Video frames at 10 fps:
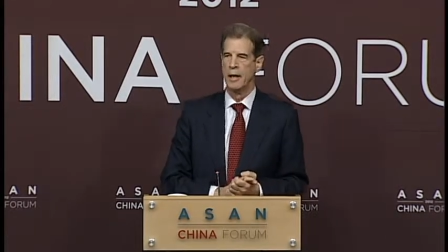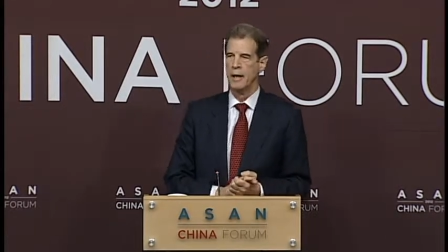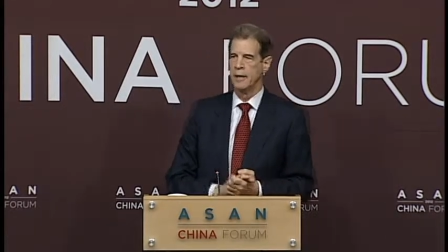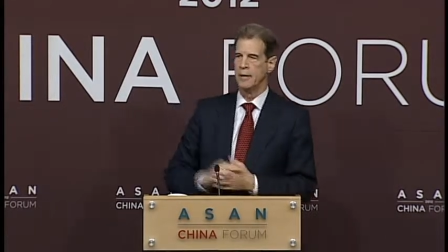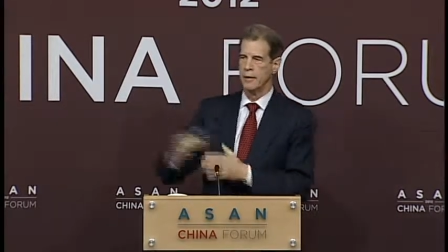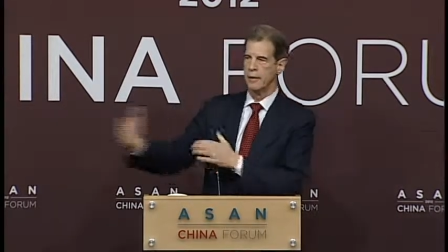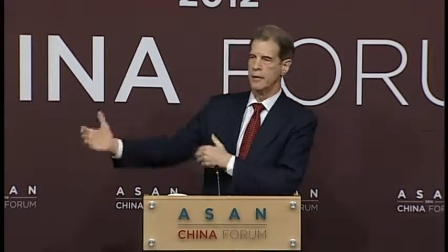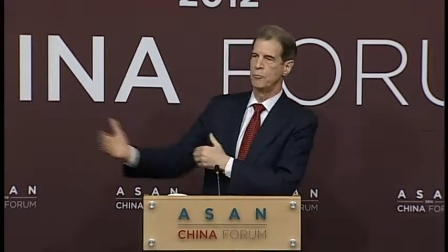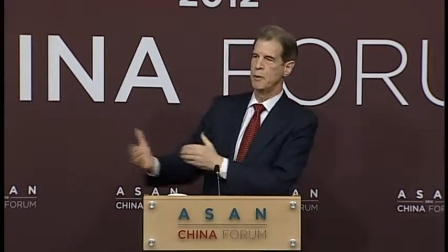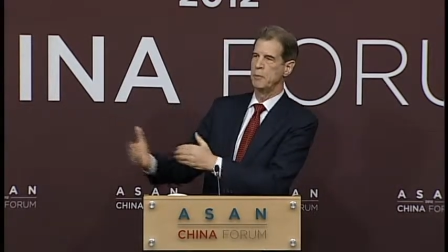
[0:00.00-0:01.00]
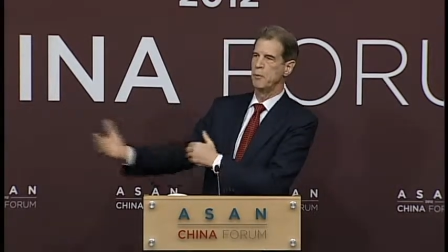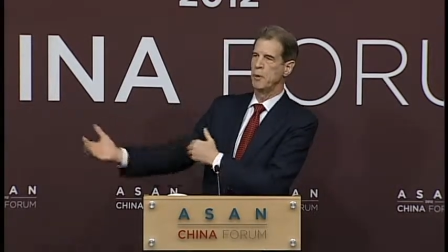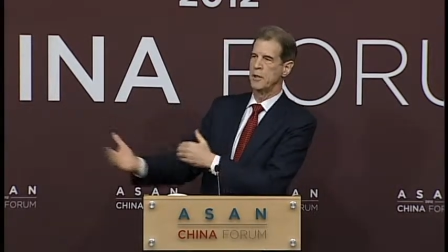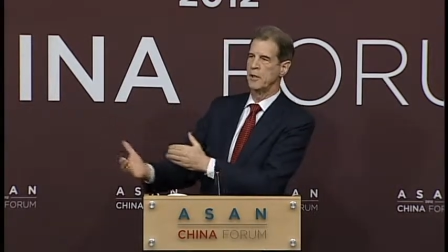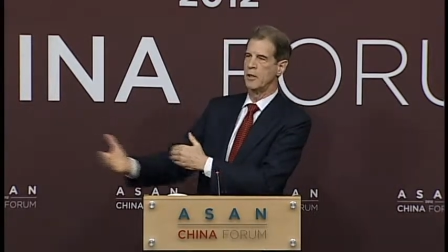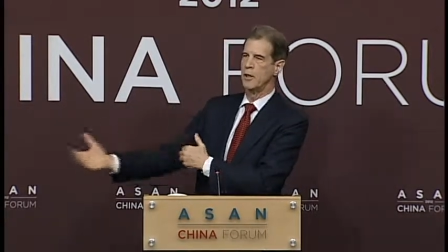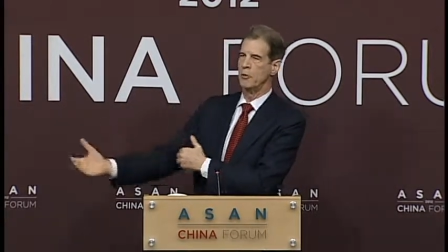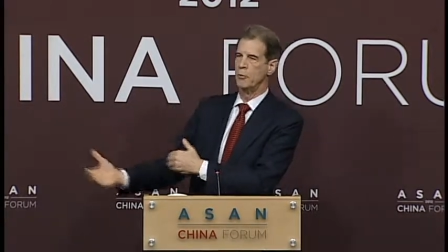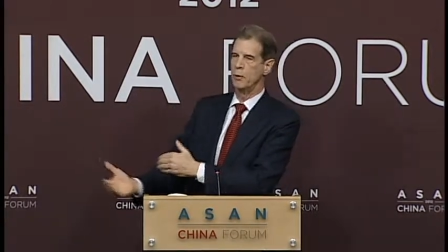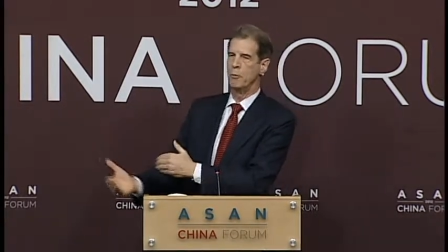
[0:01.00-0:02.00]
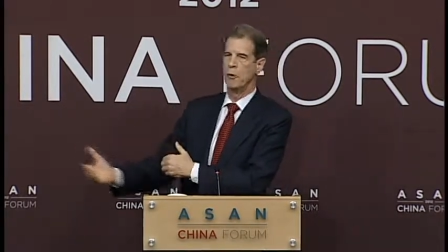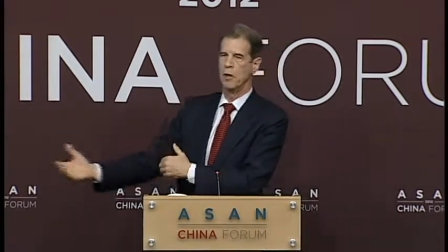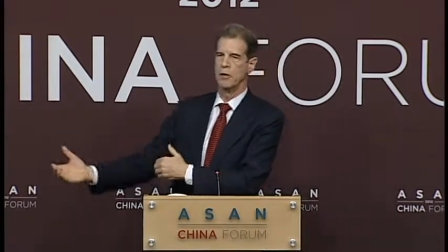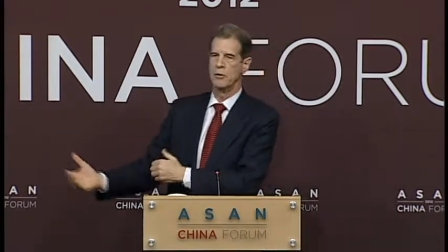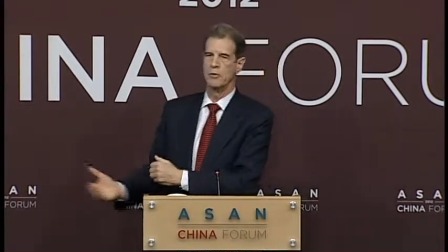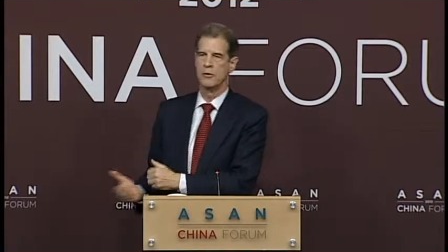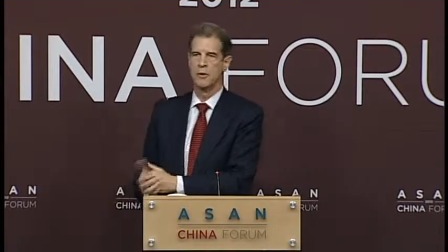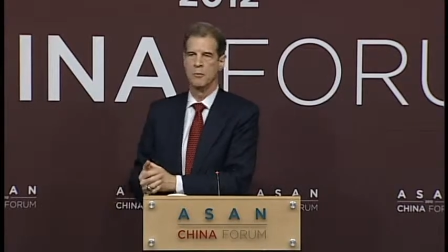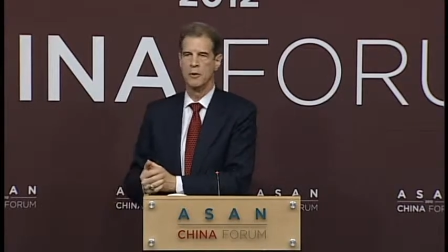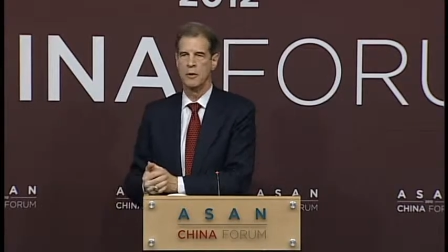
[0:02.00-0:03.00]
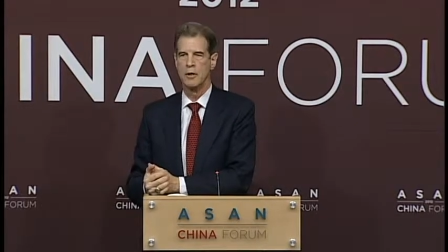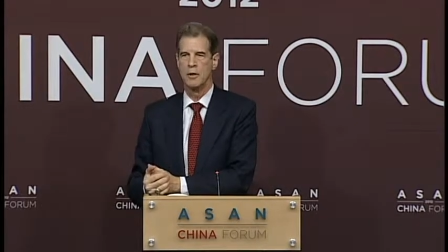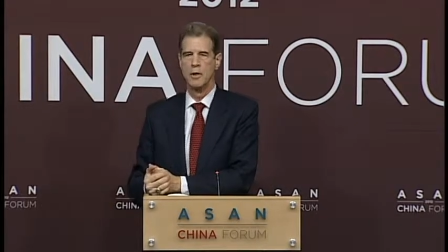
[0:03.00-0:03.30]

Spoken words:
You know, these people want the things we want, so